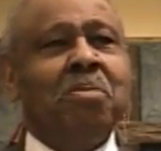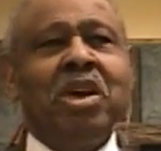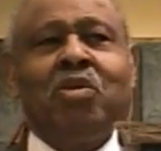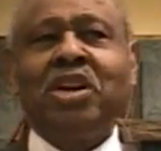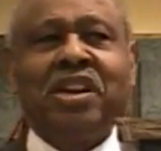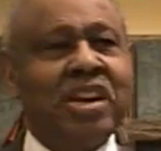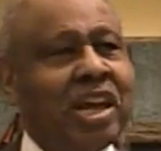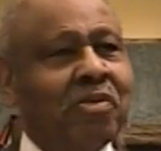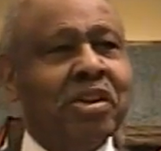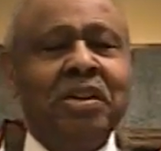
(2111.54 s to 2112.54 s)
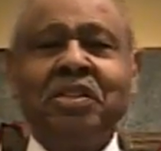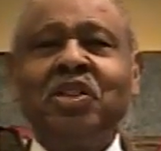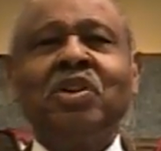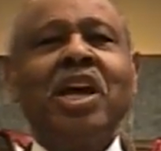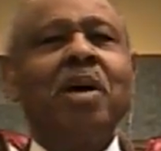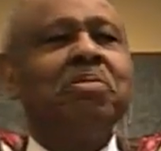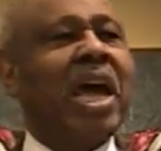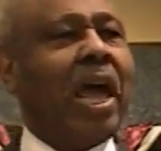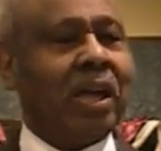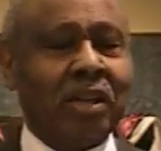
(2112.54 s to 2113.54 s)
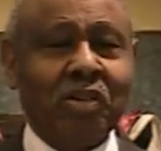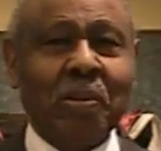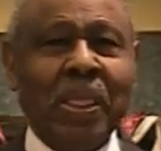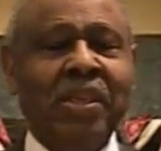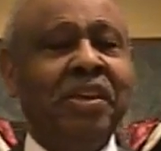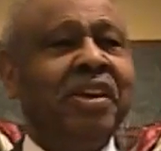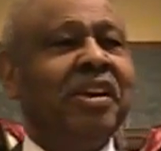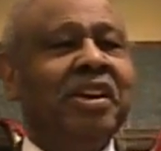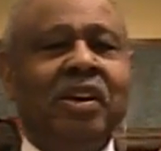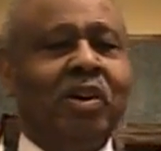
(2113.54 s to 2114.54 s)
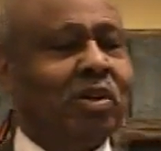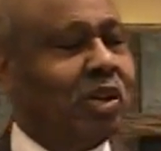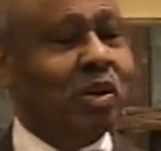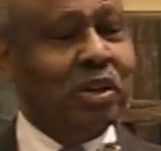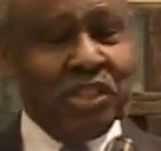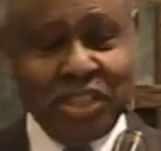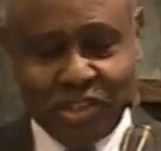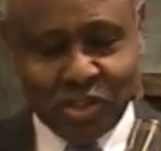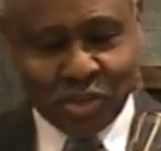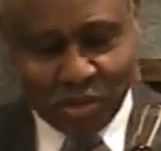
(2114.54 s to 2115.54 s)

May we never turn our back on the Lord Jesus